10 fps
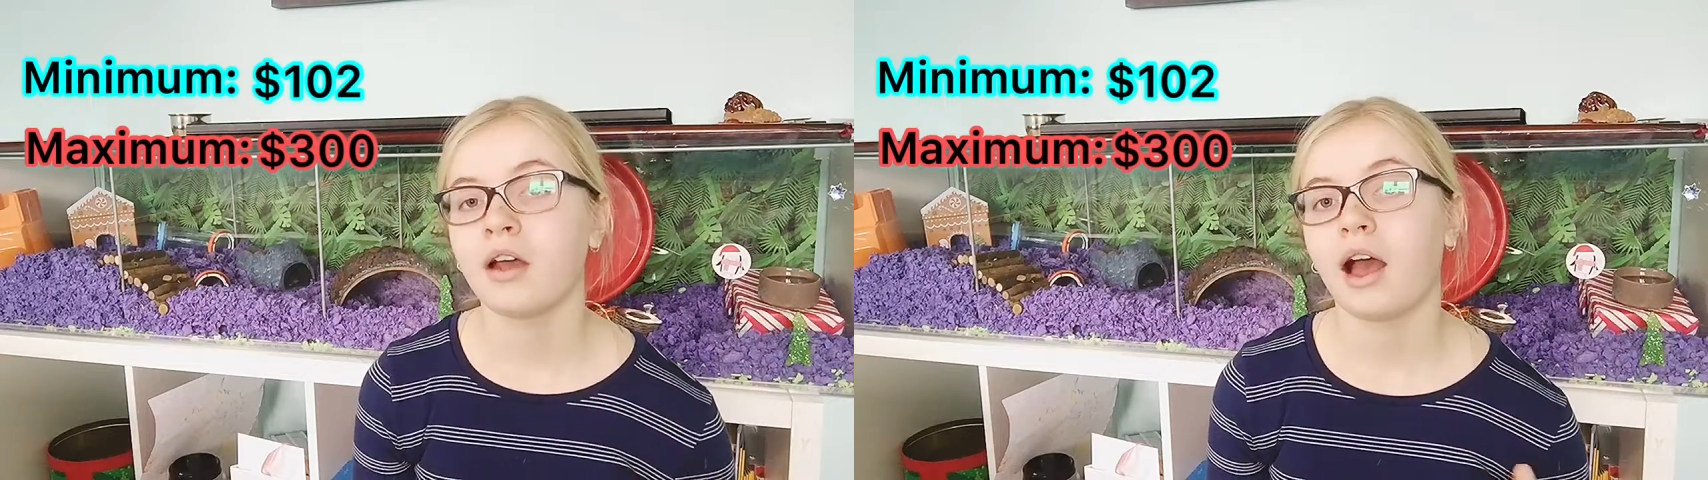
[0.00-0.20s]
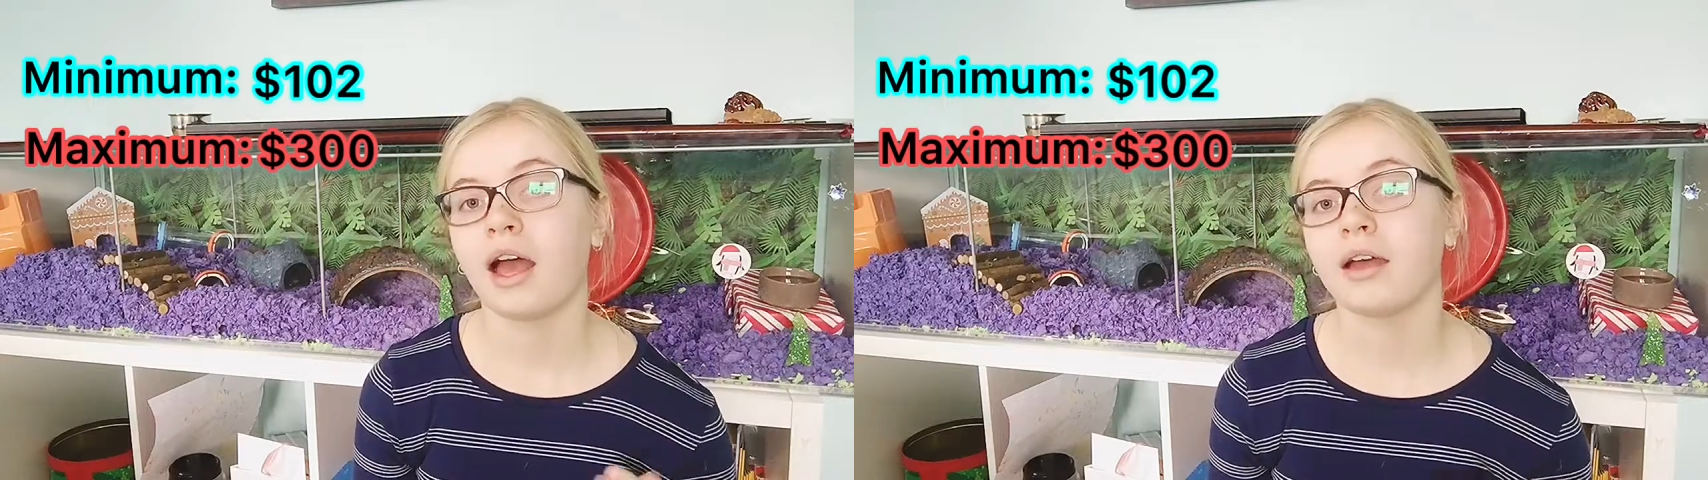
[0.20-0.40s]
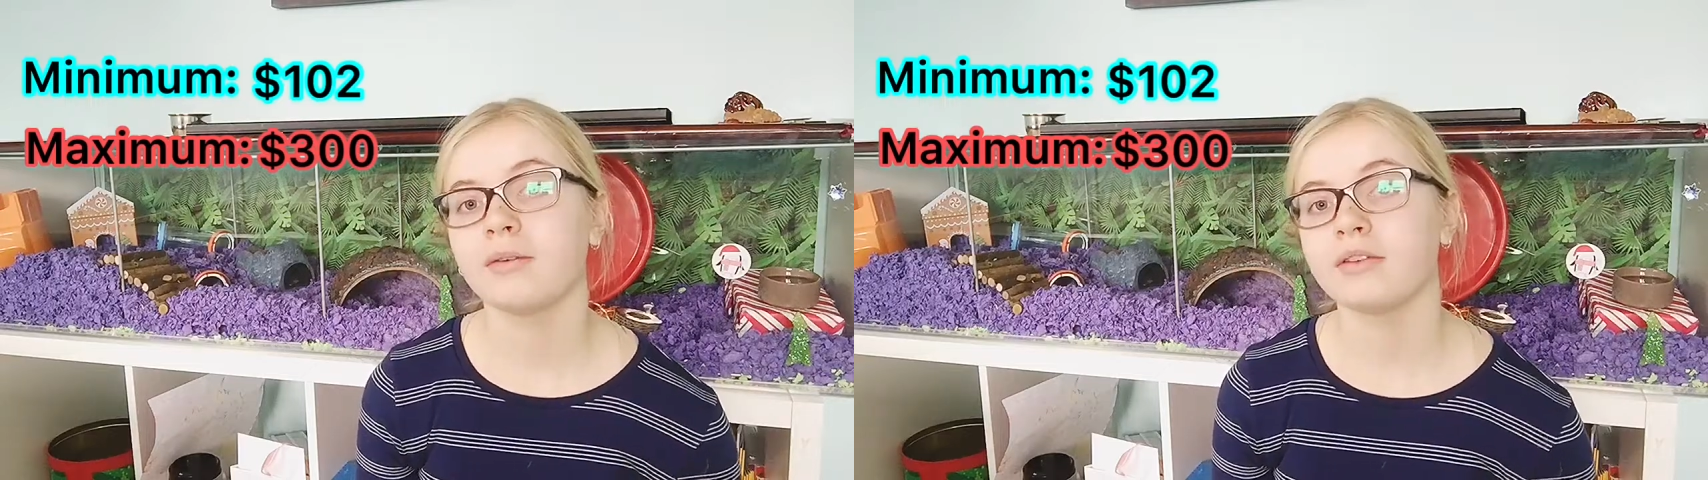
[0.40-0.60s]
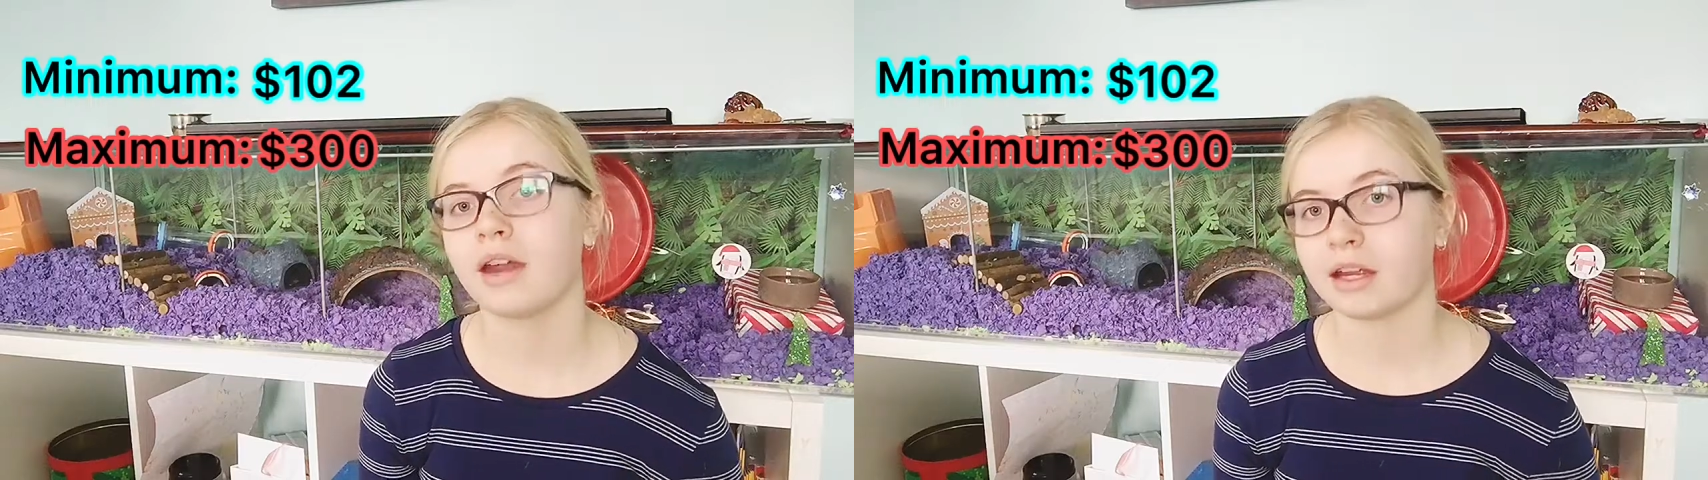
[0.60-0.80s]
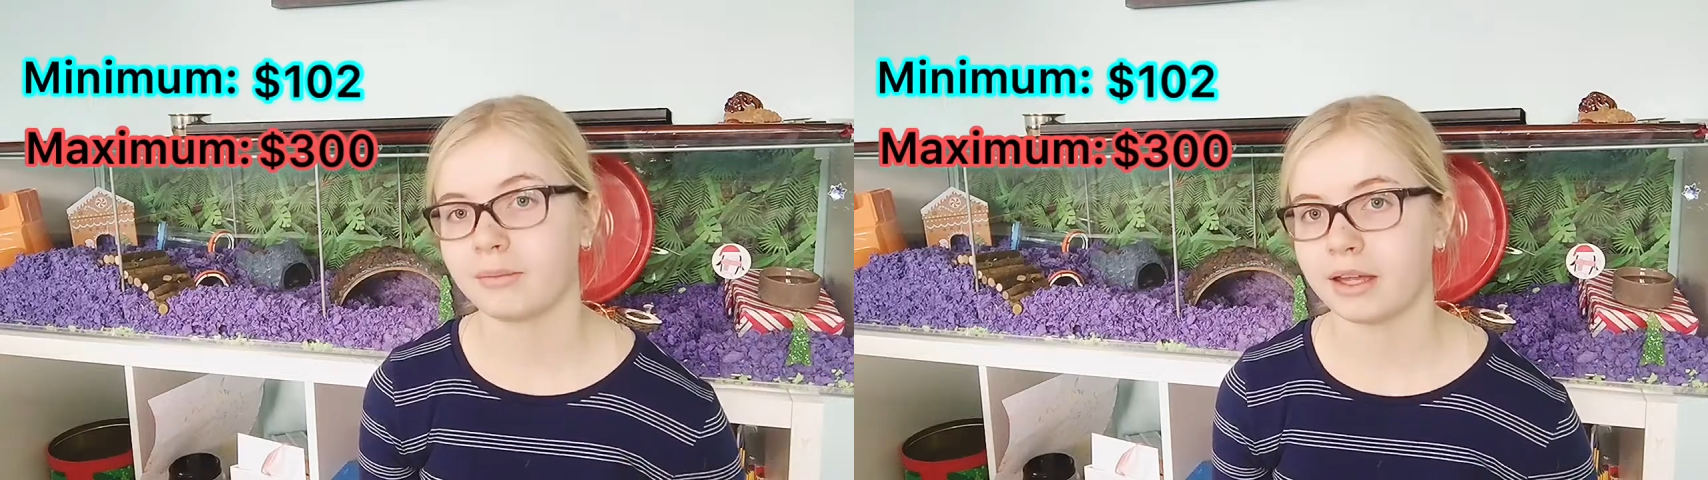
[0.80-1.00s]
I would
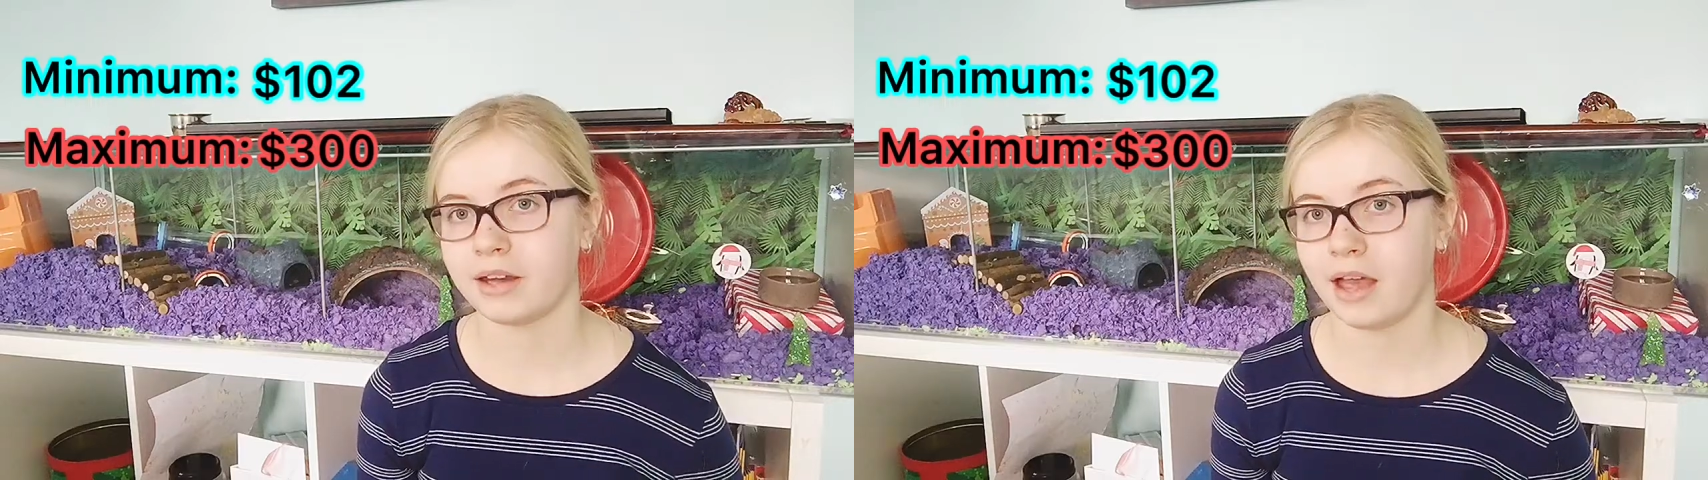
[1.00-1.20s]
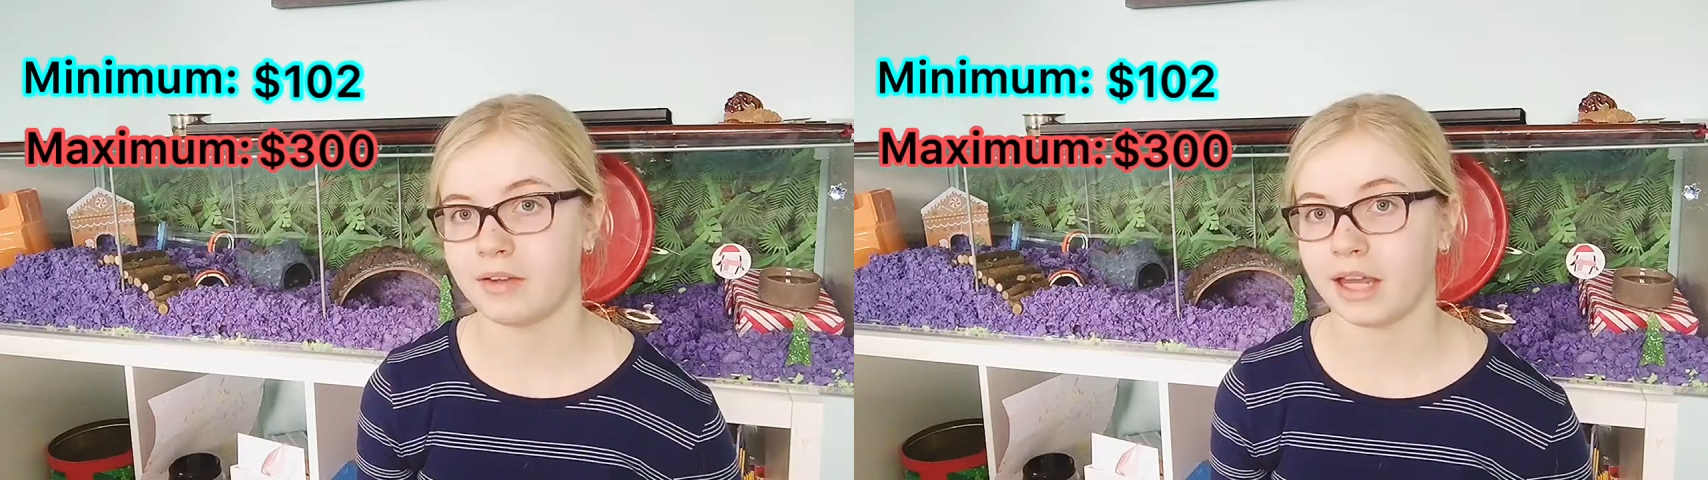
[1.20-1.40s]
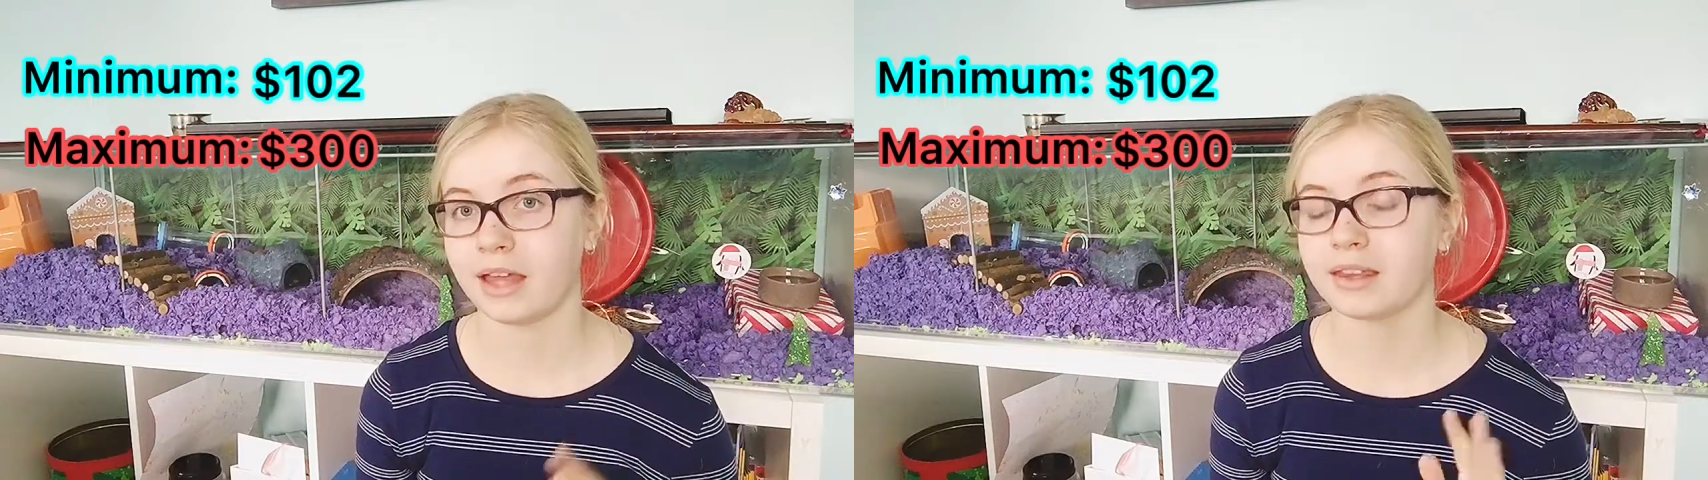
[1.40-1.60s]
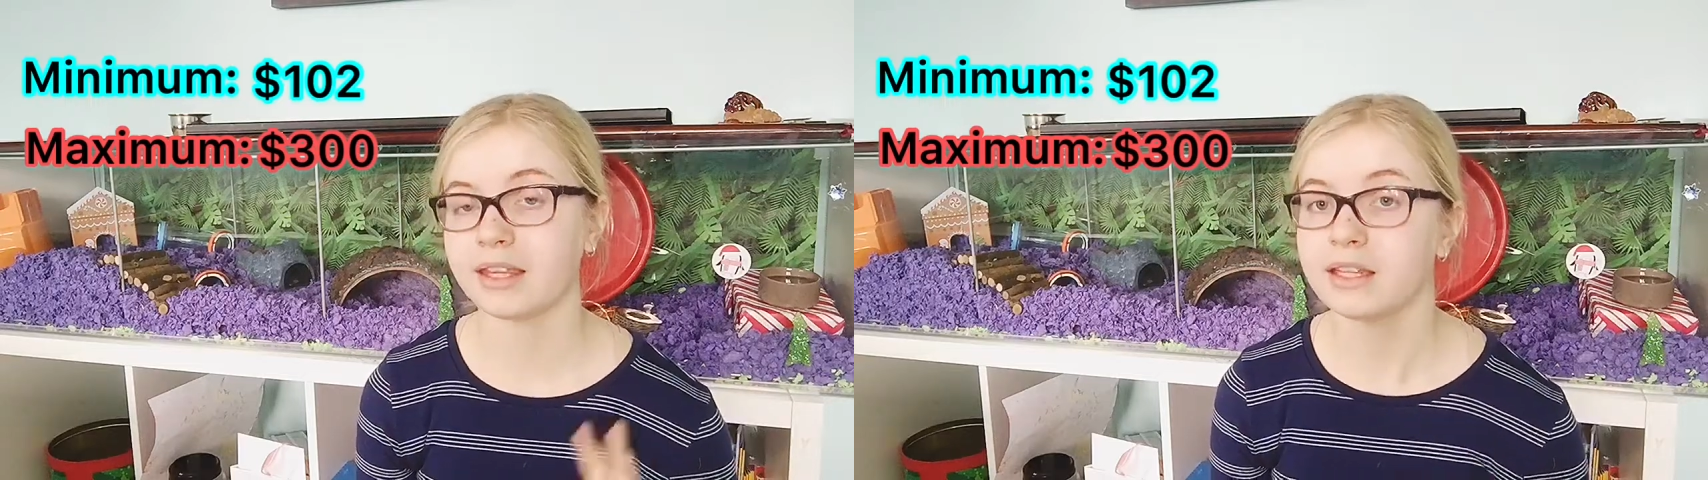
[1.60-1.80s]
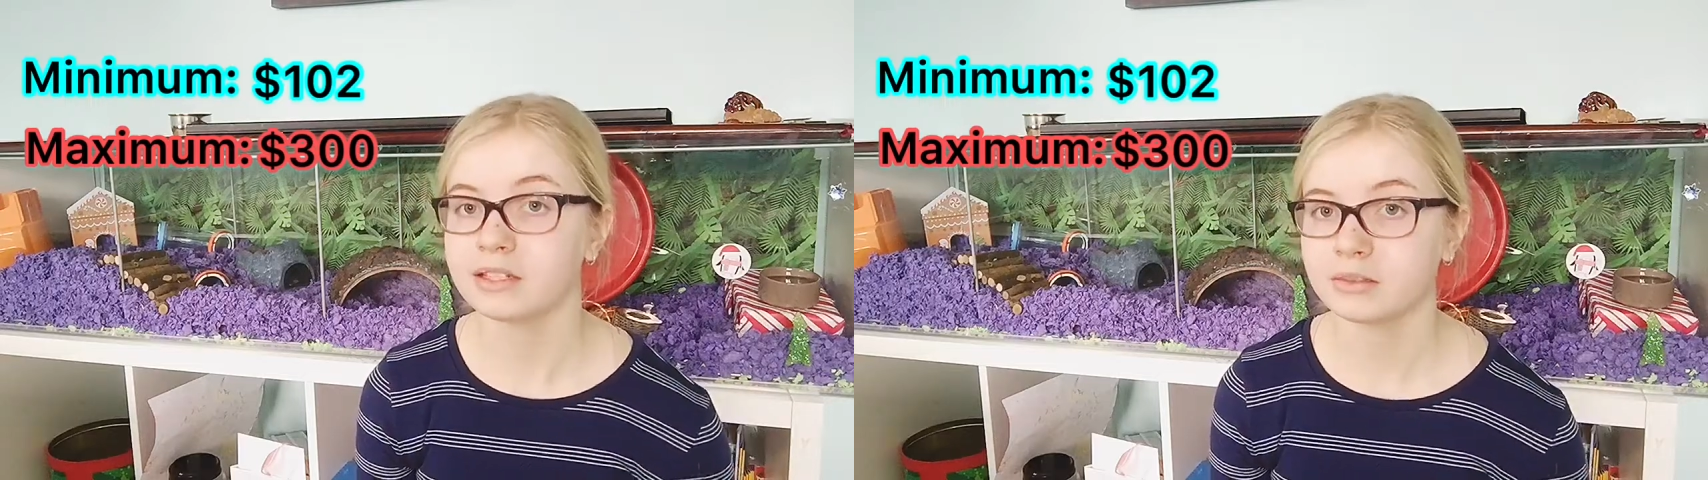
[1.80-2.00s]
recommend having at
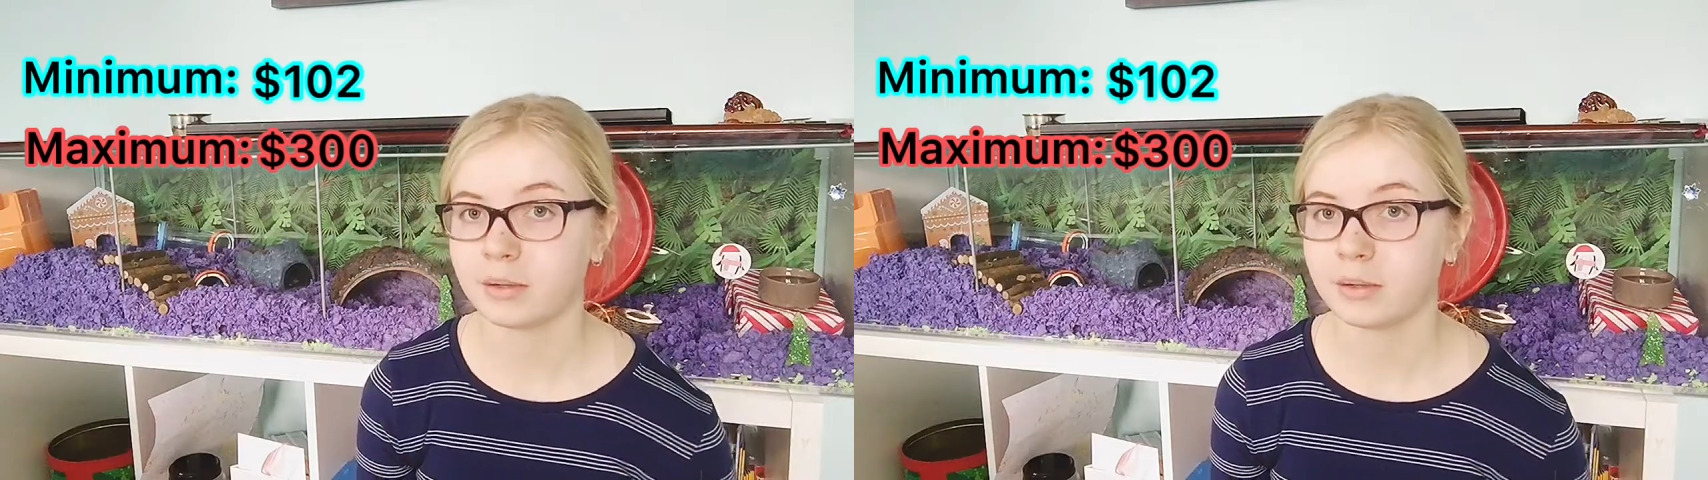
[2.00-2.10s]
least